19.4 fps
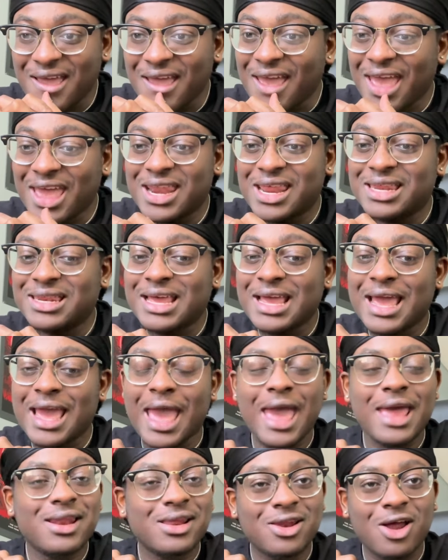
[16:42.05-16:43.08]
And then they
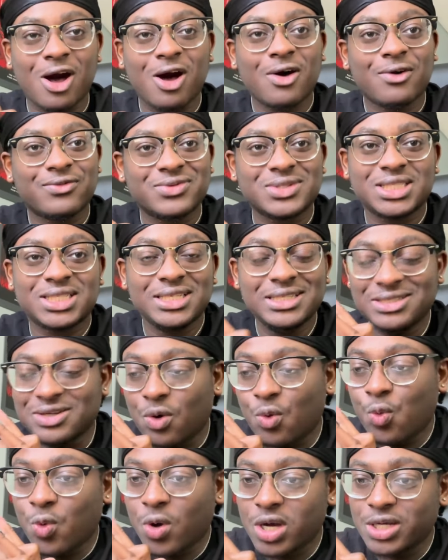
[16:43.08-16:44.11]
ended off
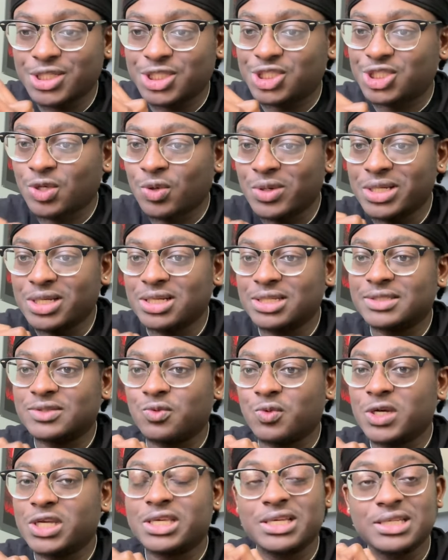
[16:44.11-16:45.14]
season one showing us
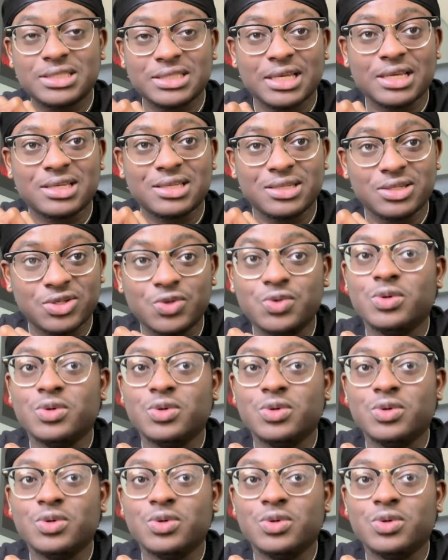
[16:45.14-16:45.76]
what Kise could do